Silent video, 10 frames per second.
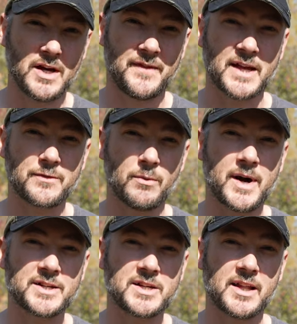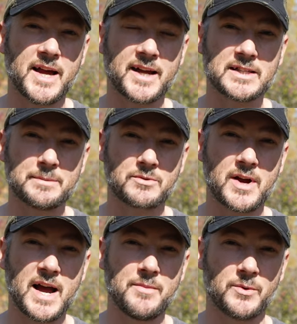Thanks for watching. Like and
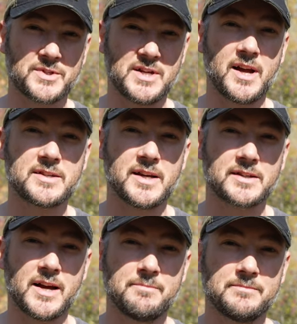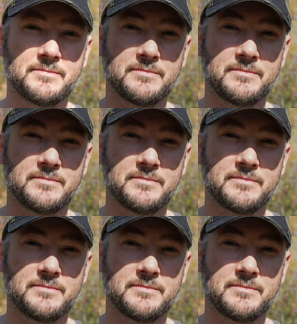subscribe, and we'll see you guys next time.